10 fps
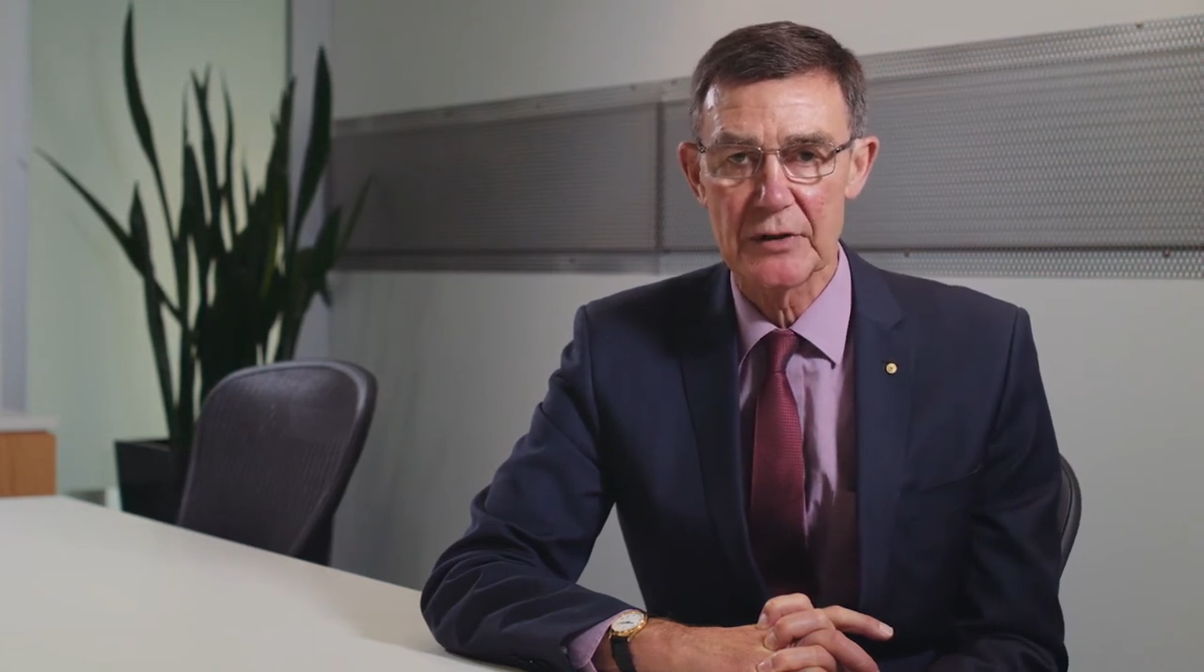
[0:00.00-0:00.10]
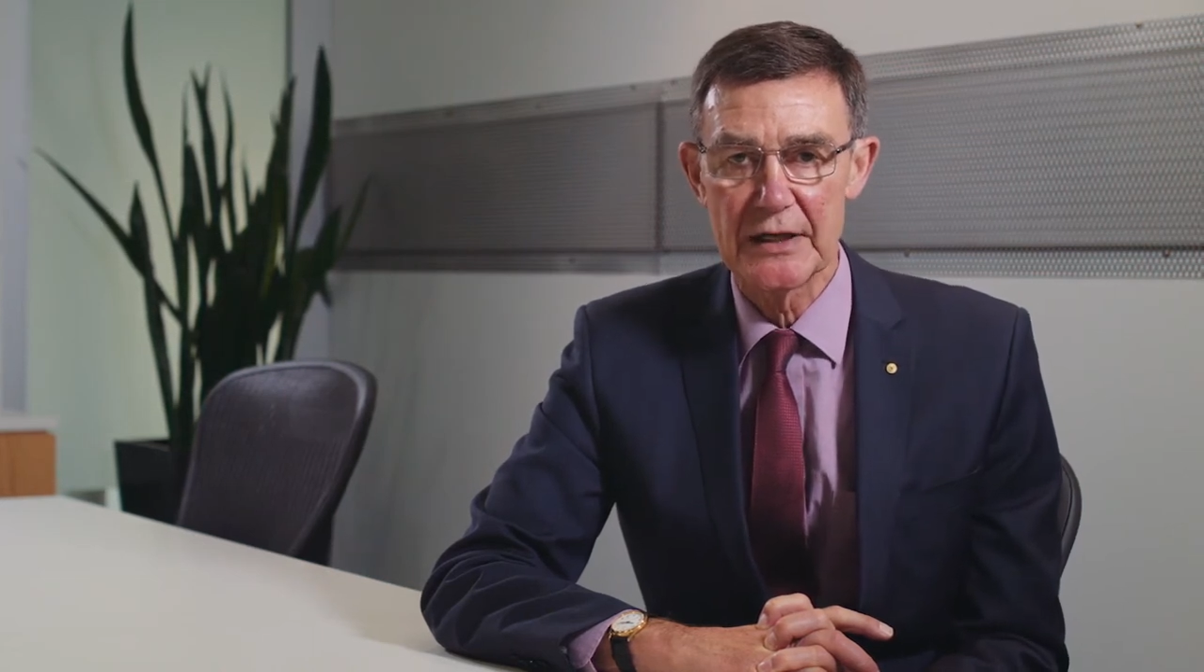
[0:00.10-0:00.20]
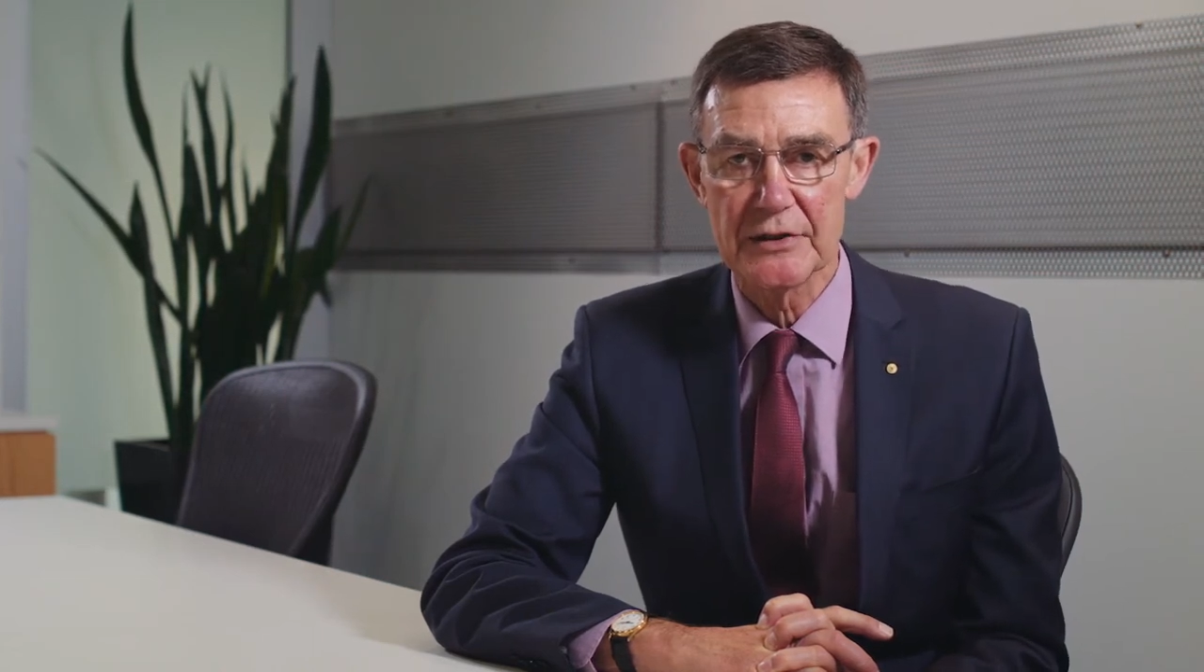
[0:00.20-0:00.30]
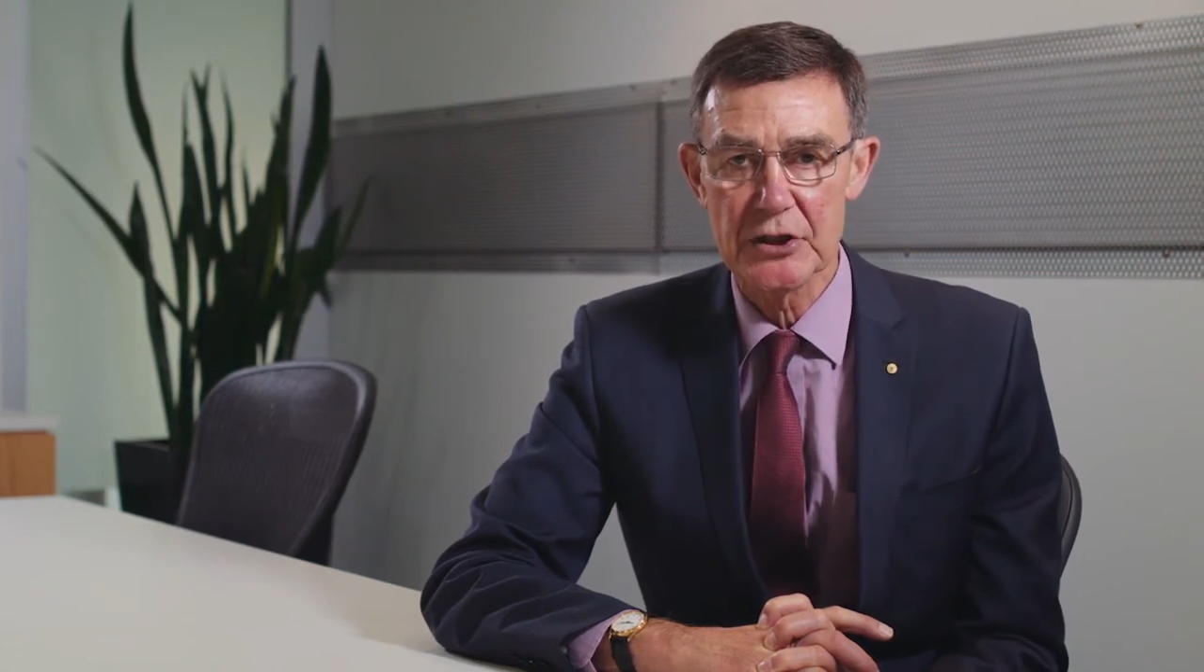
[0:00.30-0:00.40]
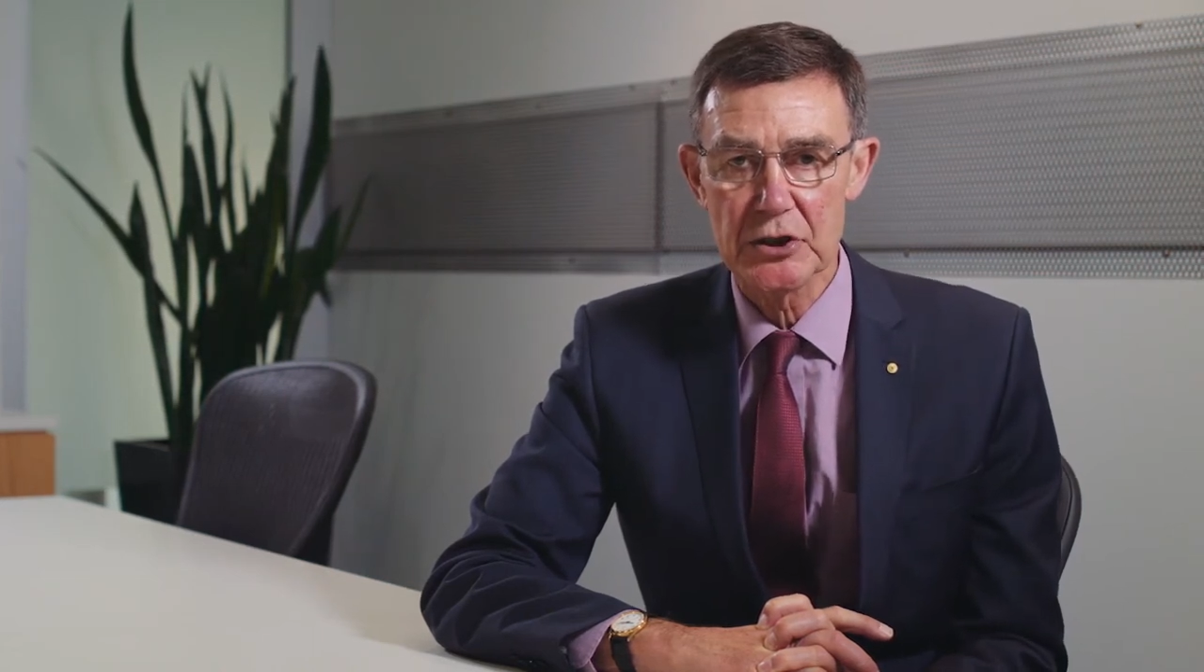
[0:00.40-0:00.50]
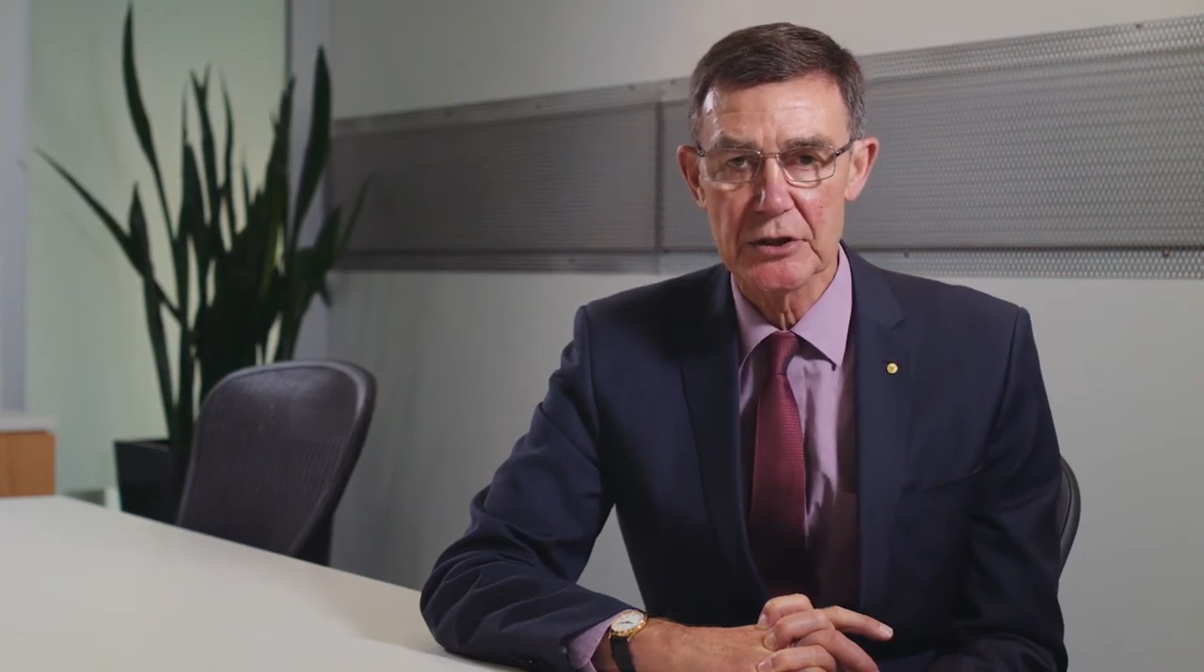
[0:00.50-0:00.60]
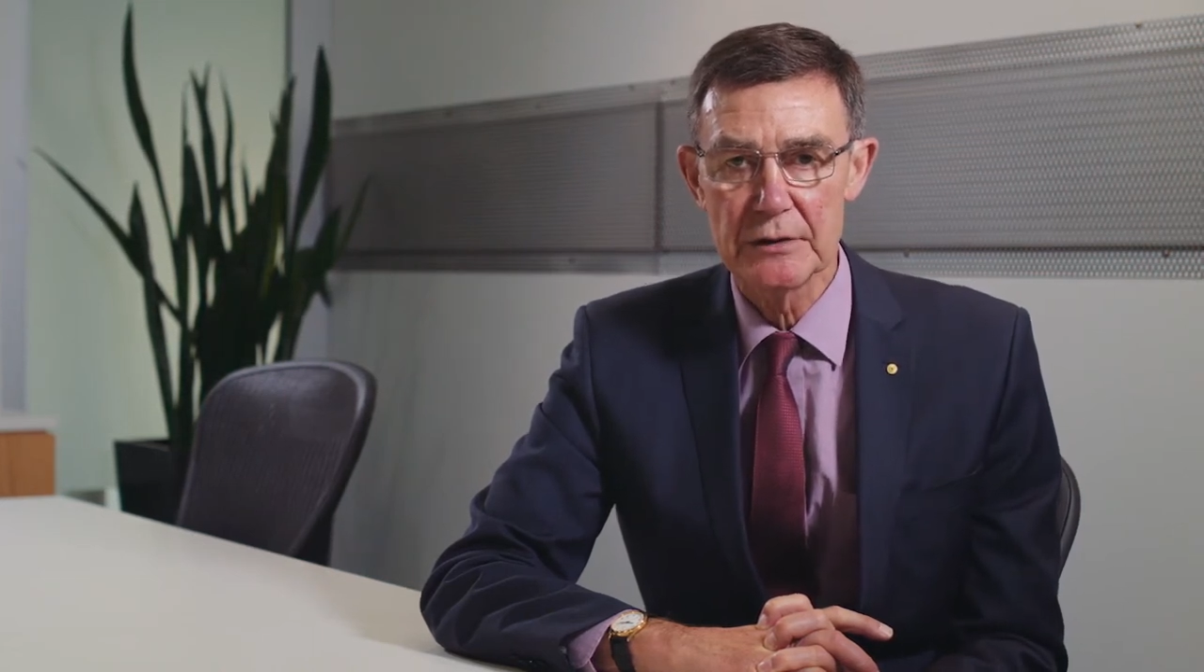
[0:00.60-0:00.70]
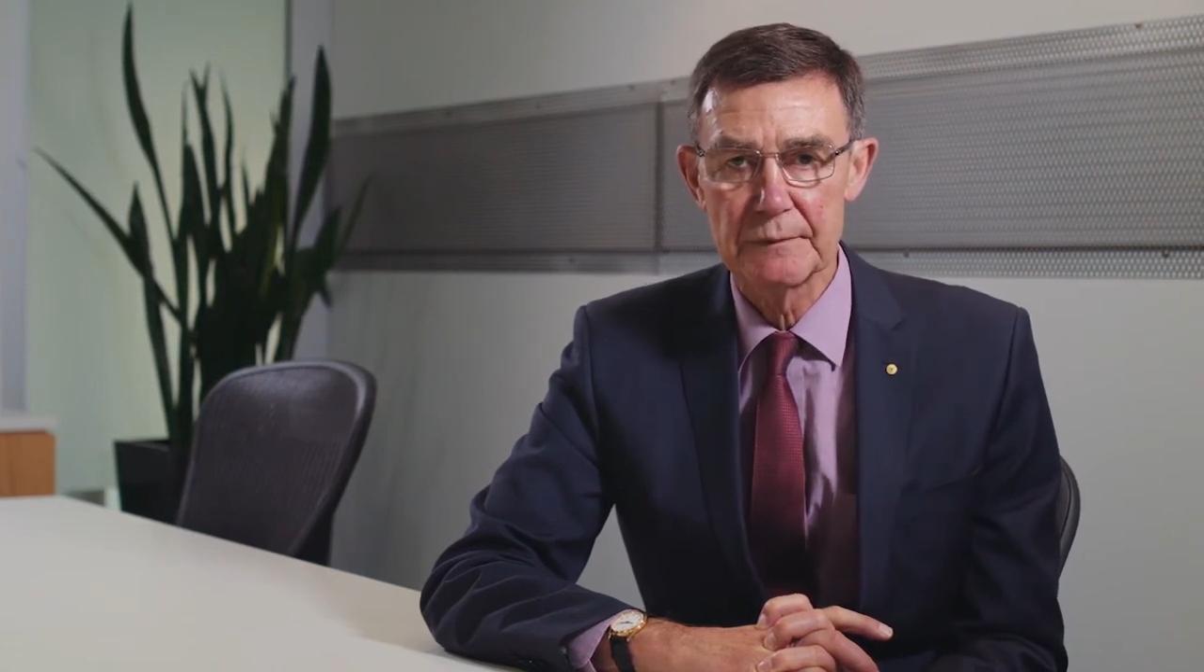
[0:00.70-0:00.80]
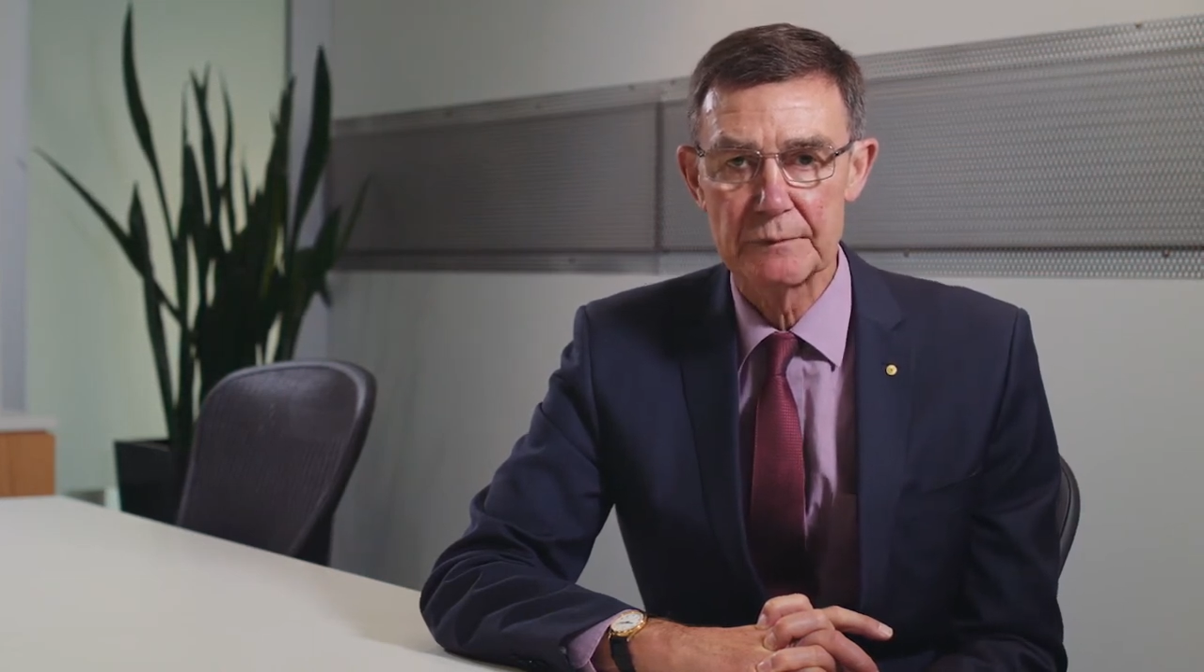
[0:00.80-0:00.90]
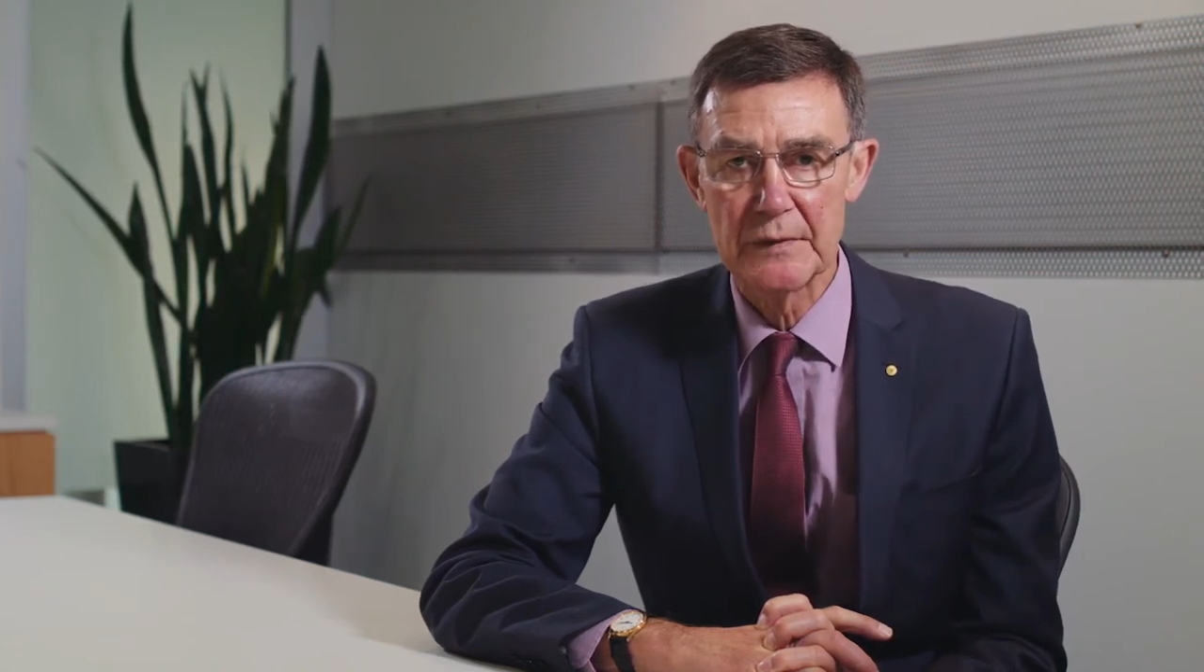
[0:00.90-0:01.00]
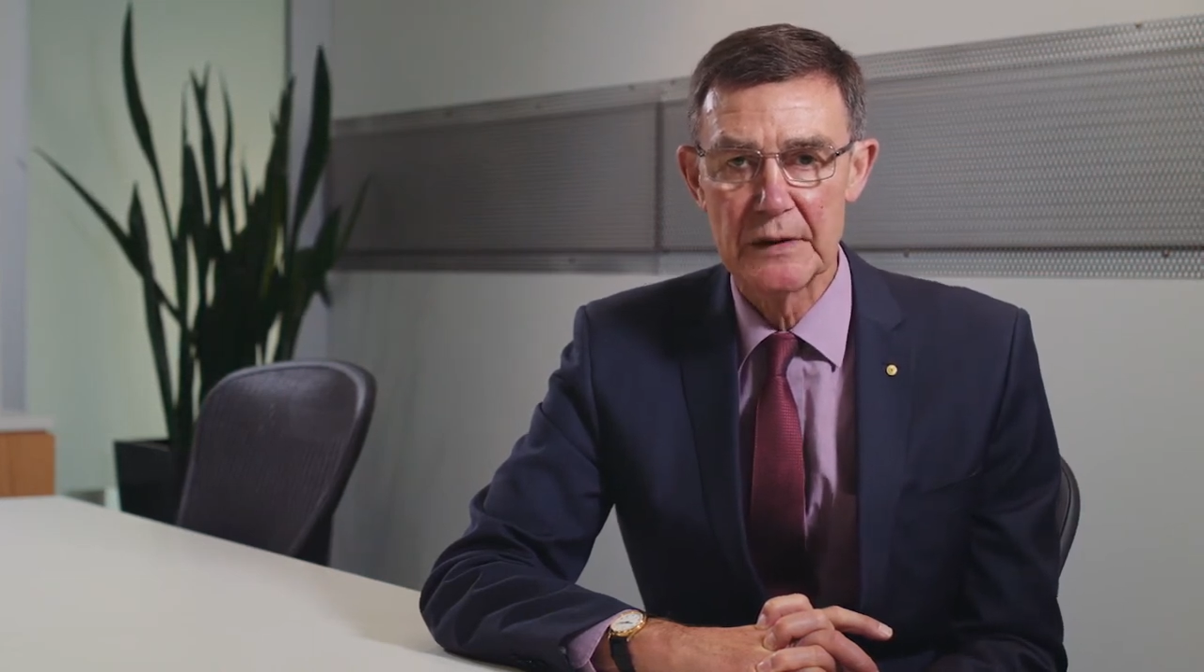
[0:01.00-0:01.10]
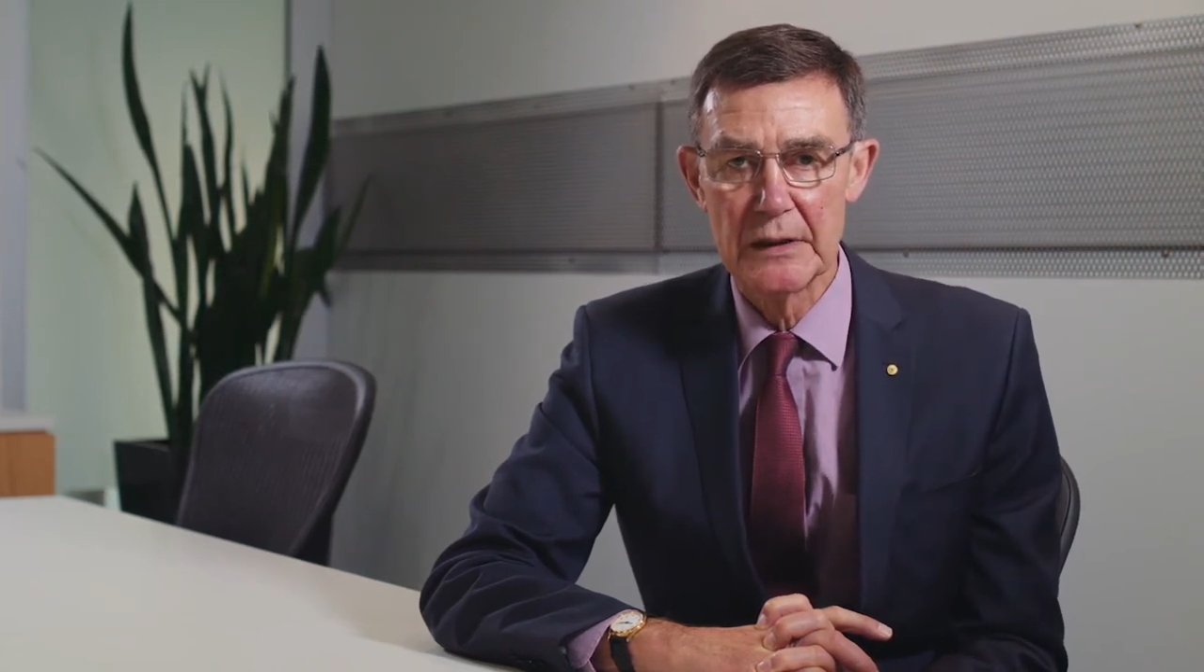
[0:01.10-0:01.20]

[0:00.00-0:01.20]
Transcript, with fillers: transition